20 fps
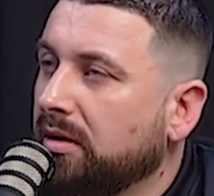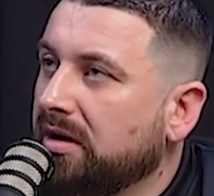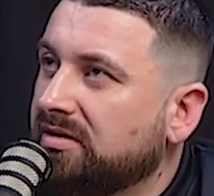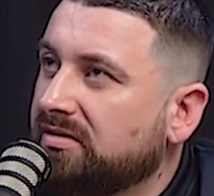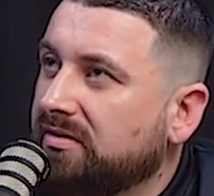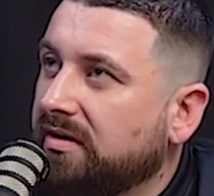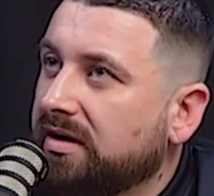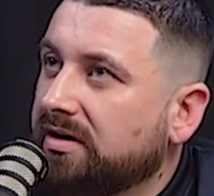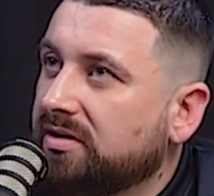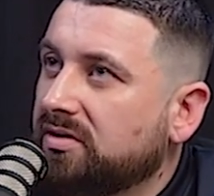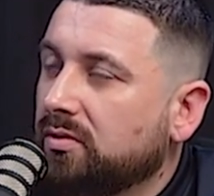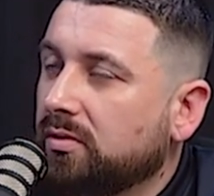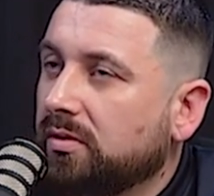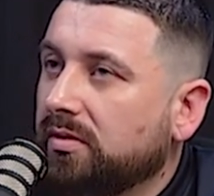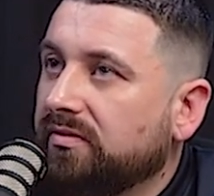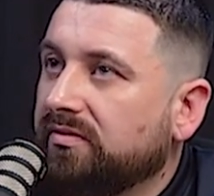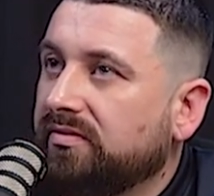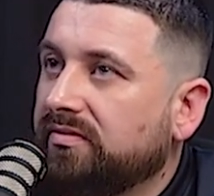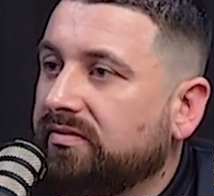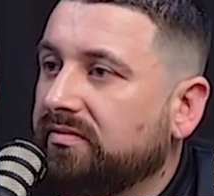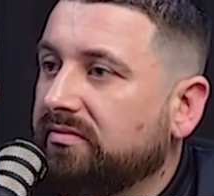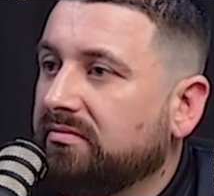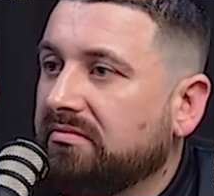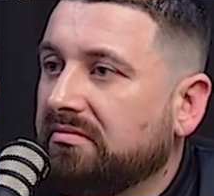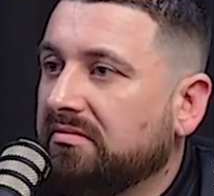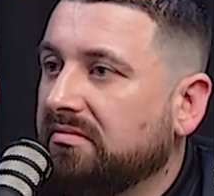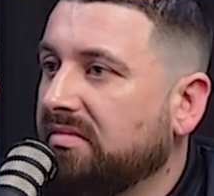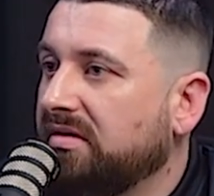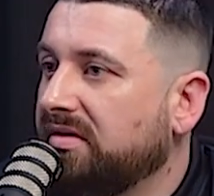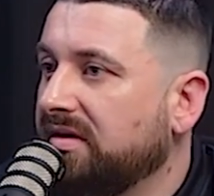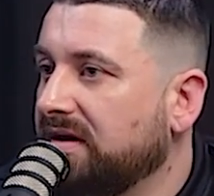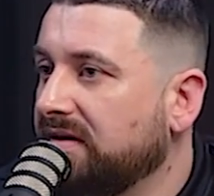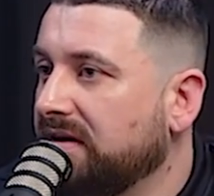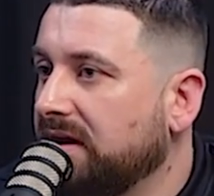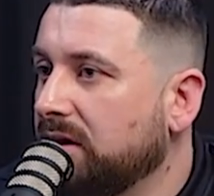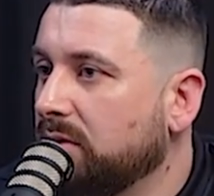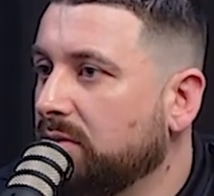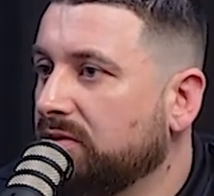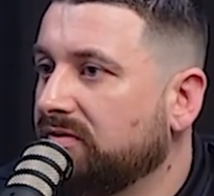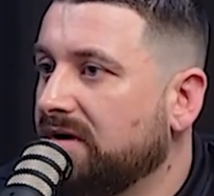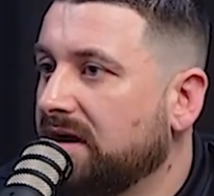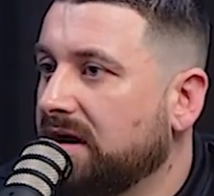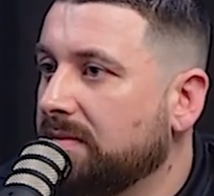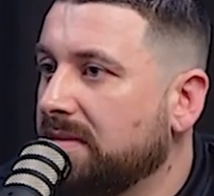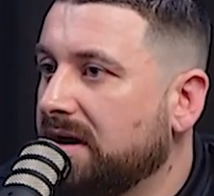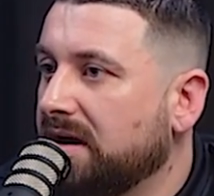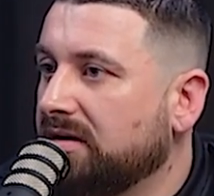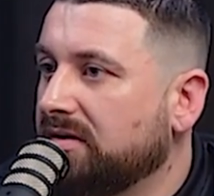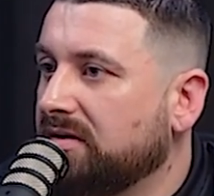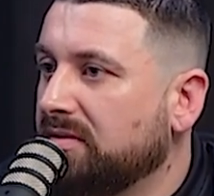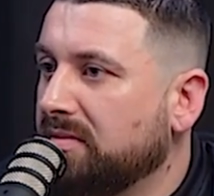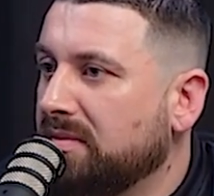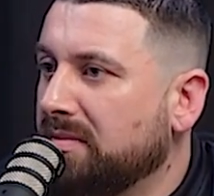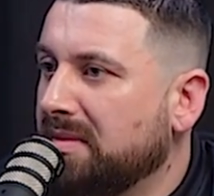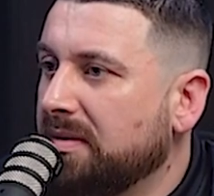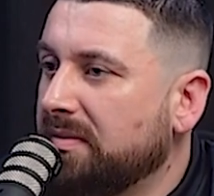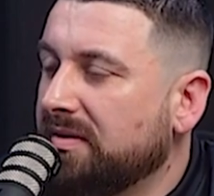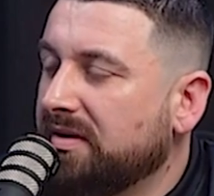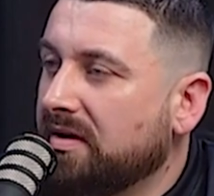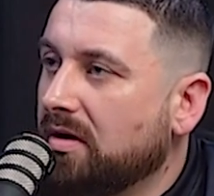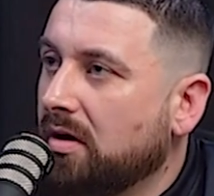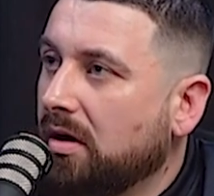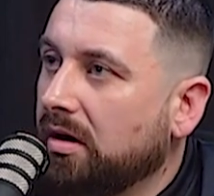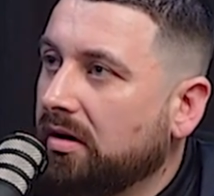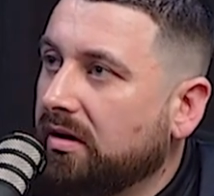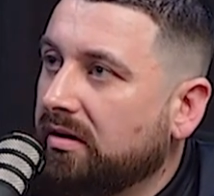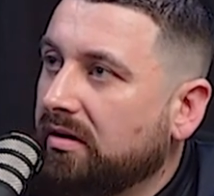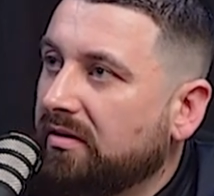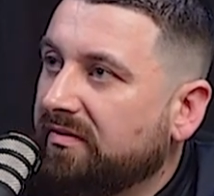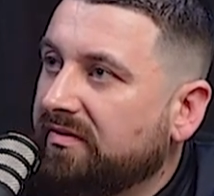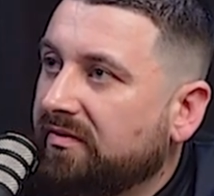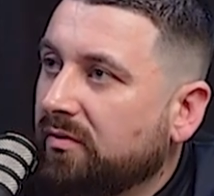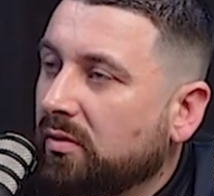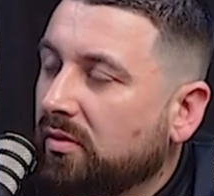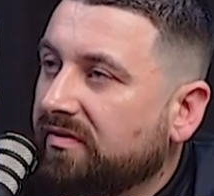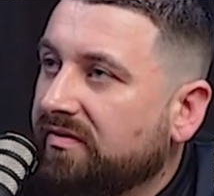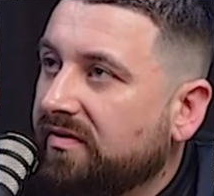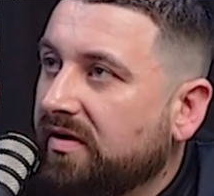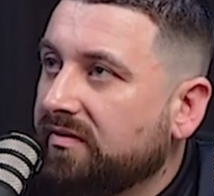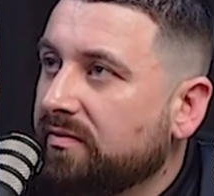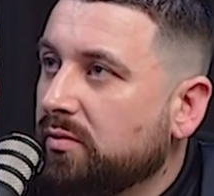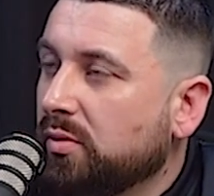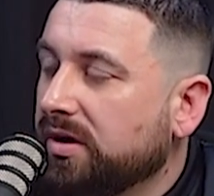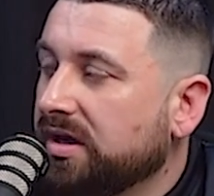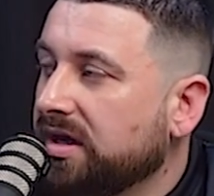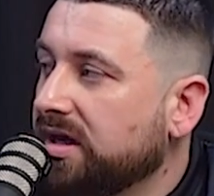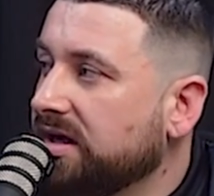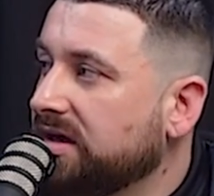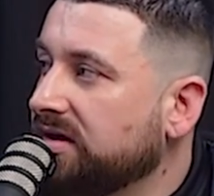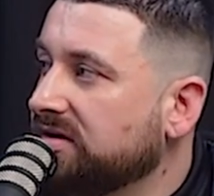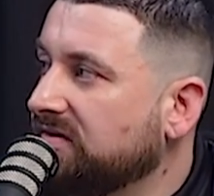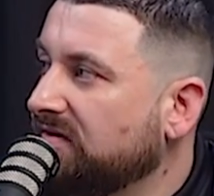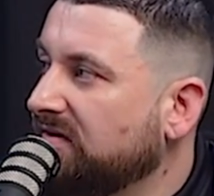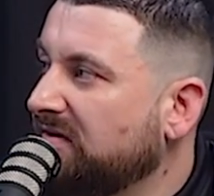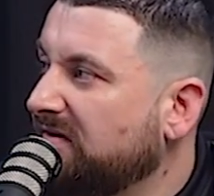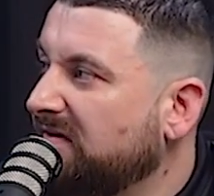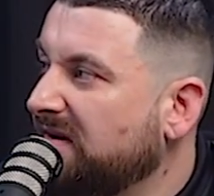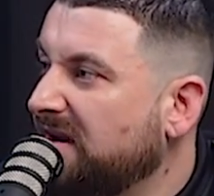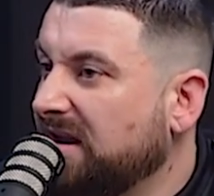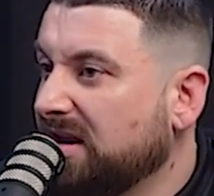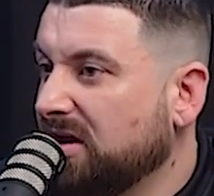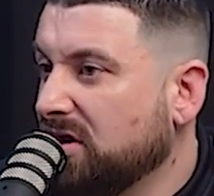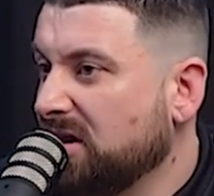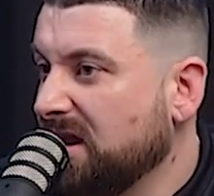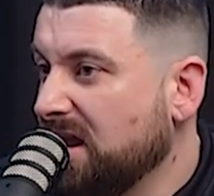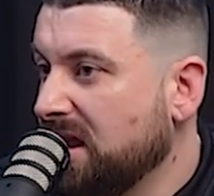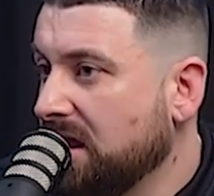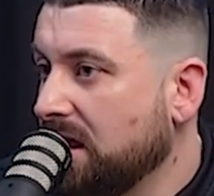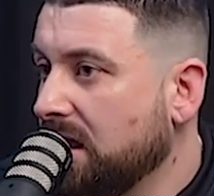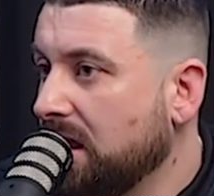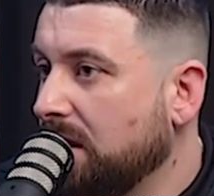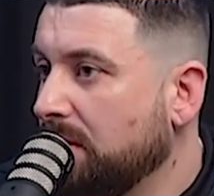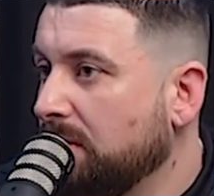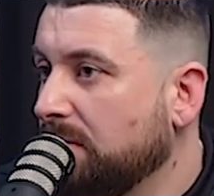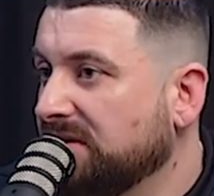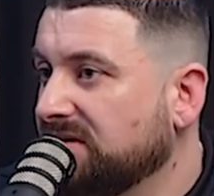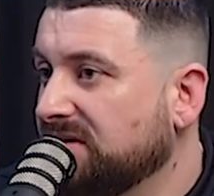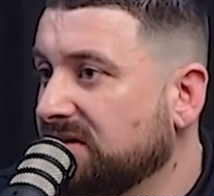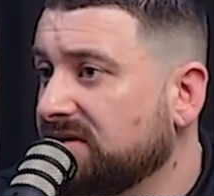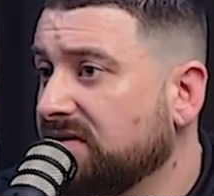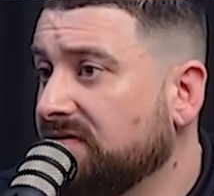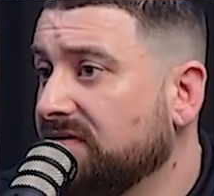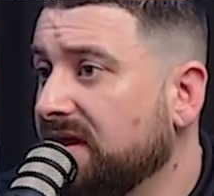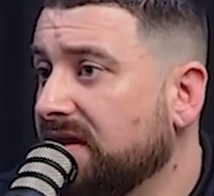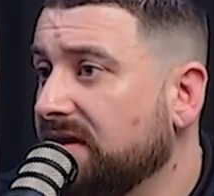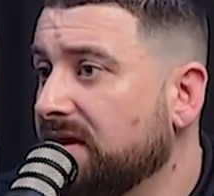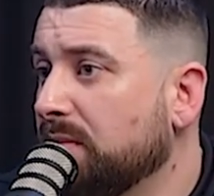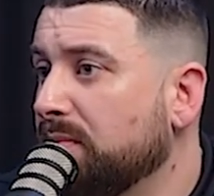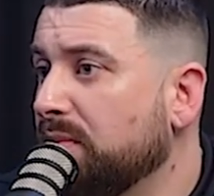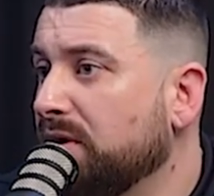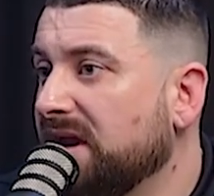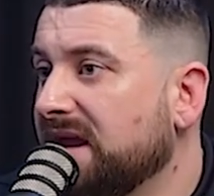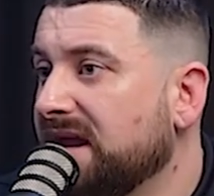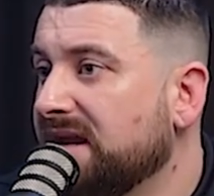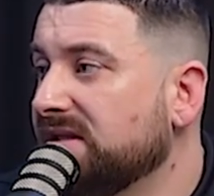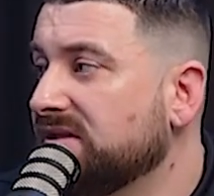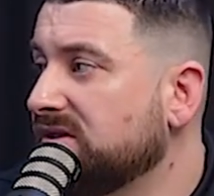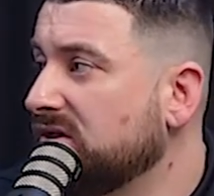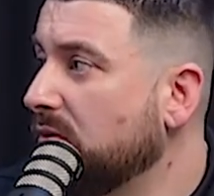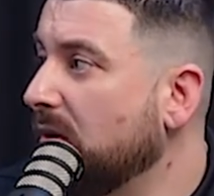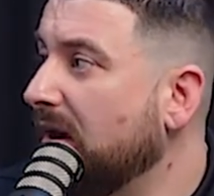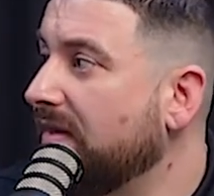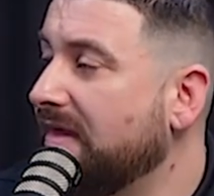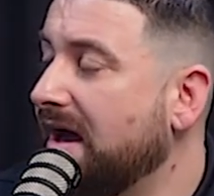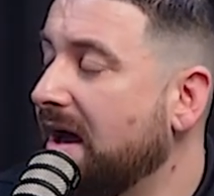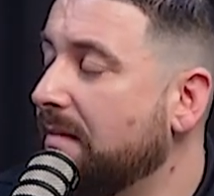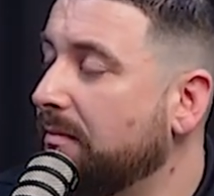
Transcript: Is there any sort of thing that you would recommend? Maybe they got four or five more years of a fairly good income. Is there something that they could put it into? Sorry,